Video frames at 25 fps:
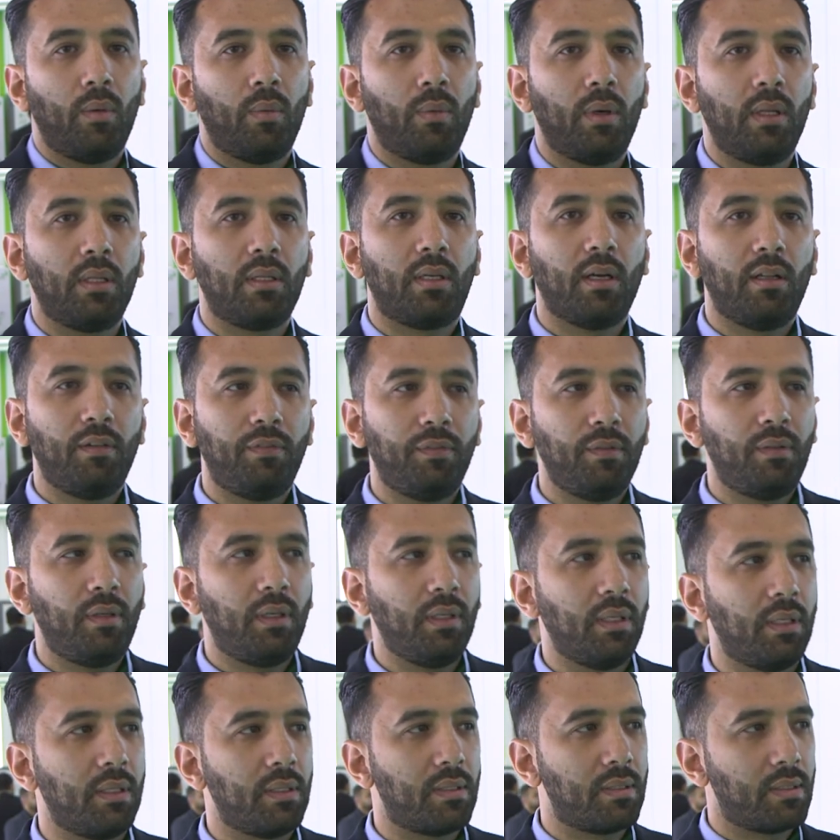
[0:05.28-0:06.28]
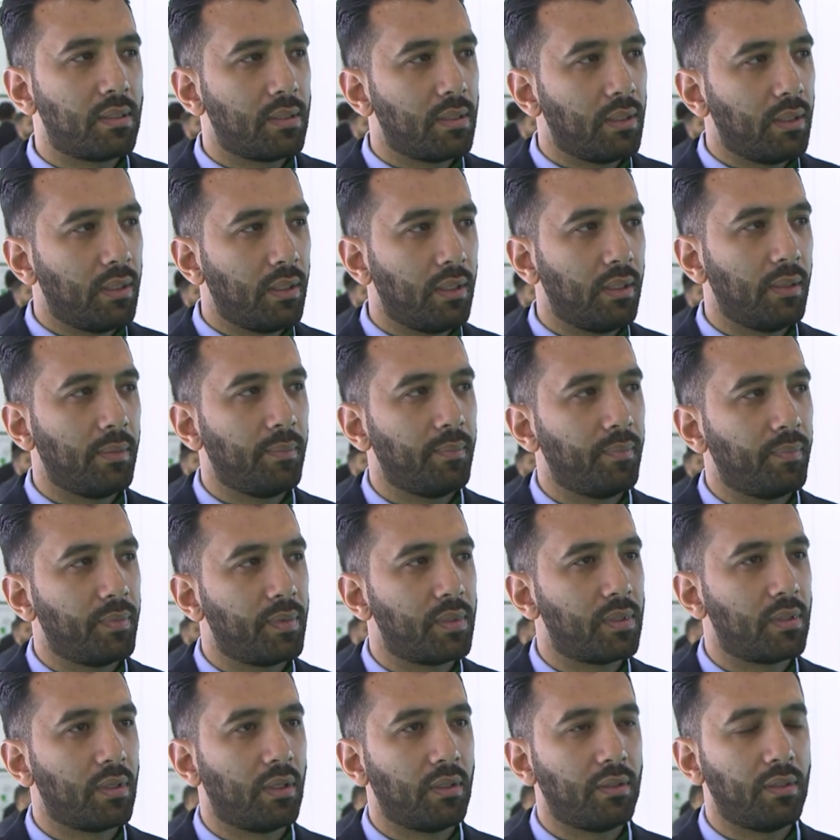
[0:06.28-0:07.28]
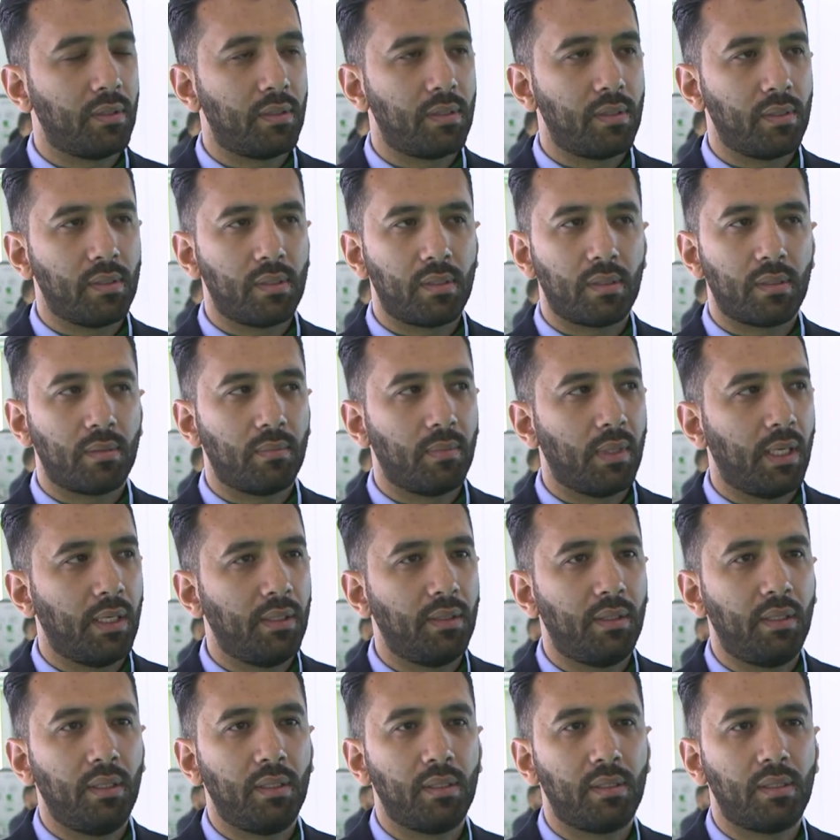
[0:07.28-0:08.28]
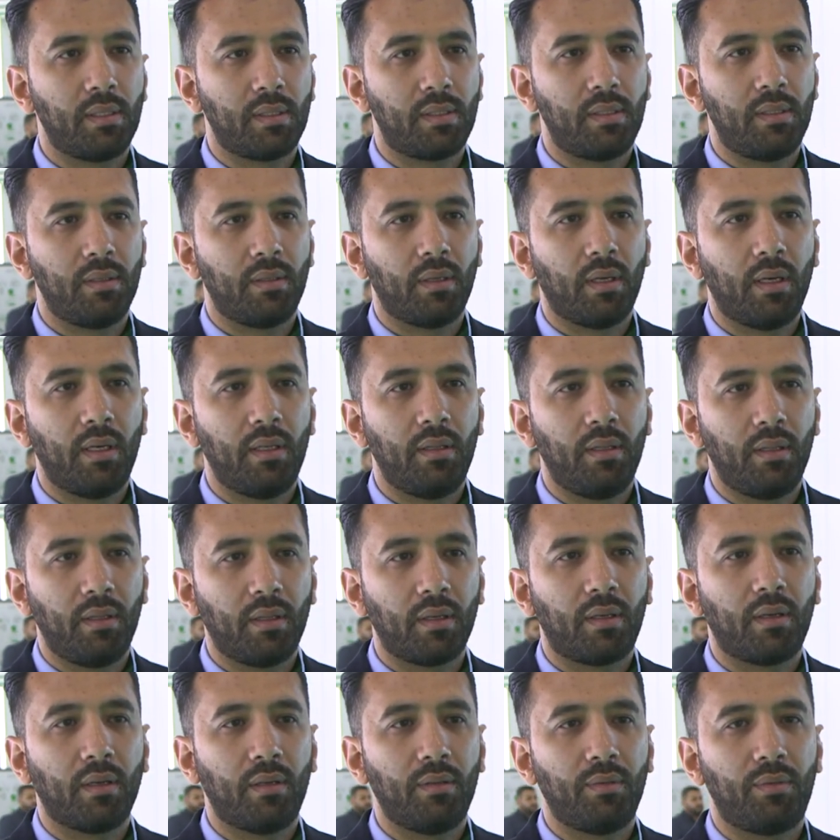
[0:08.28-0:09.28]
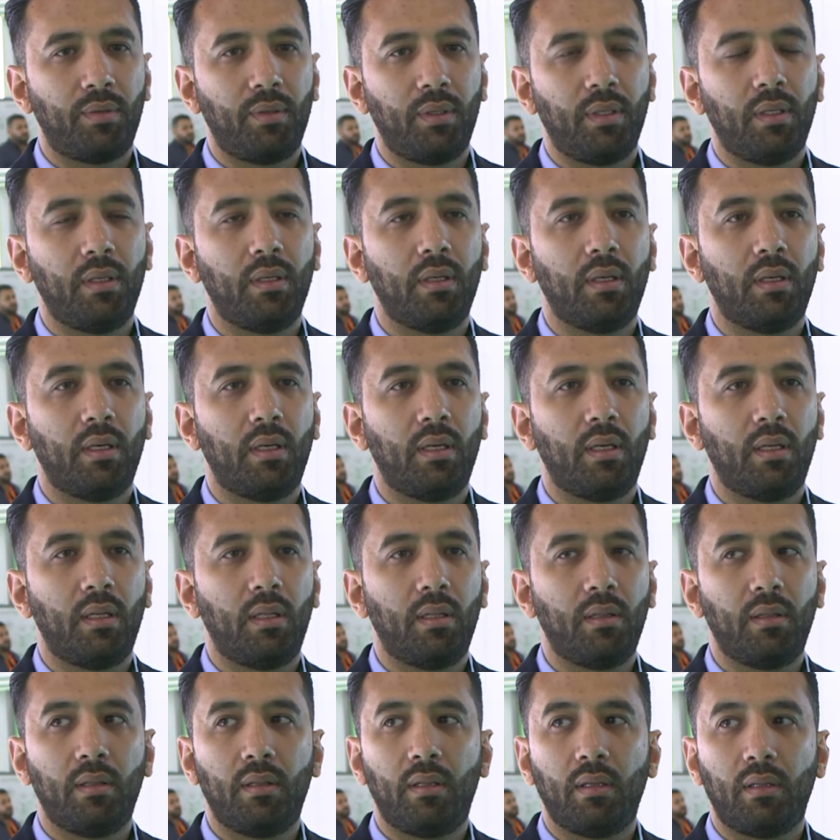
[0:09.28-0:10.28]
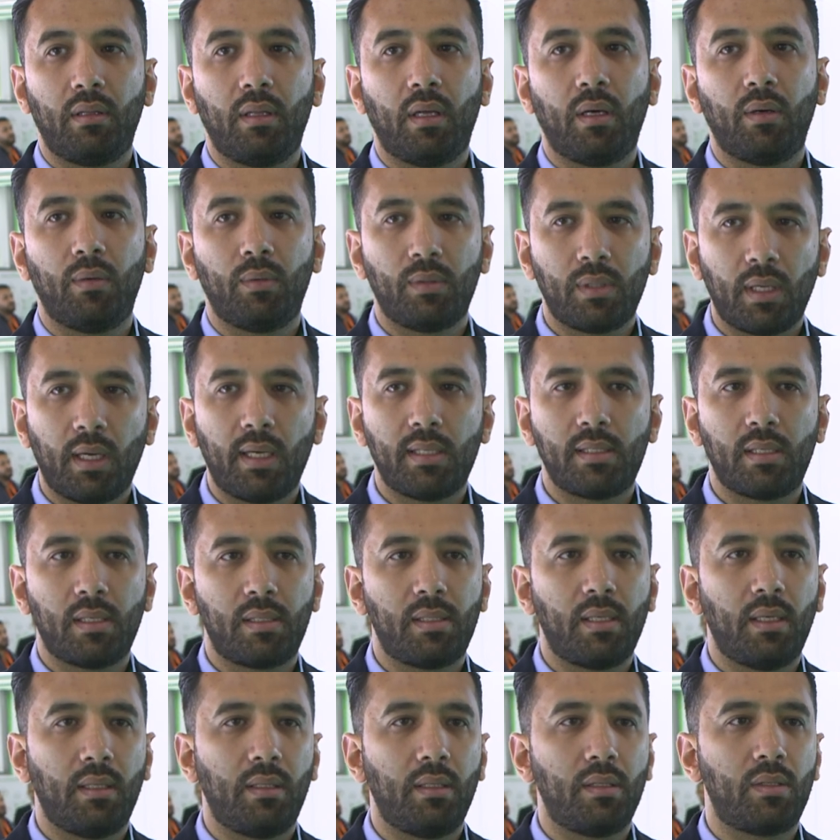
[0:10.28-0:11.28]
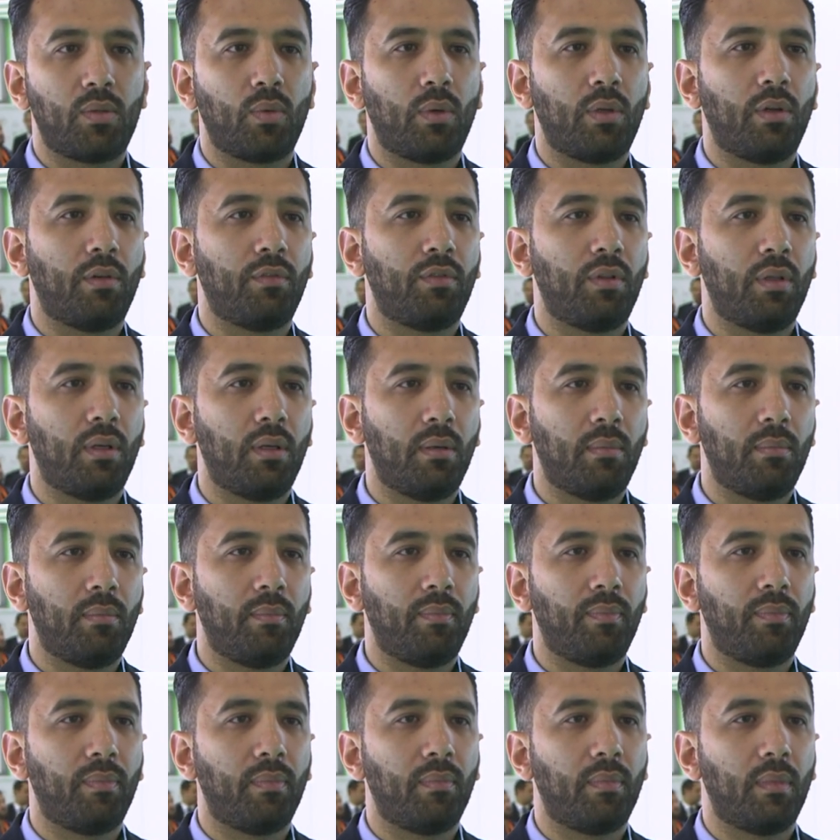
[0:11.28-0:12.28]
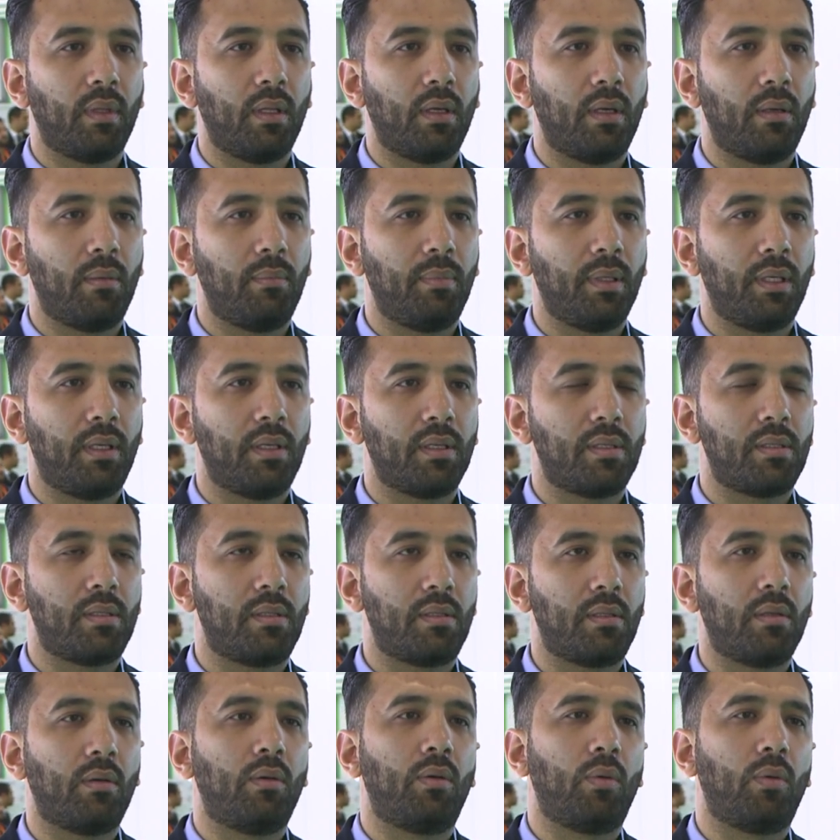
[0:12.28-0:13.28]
Well, Gulfdrug gets started since 1969 in the country, and now, as I said, it's one of the biggest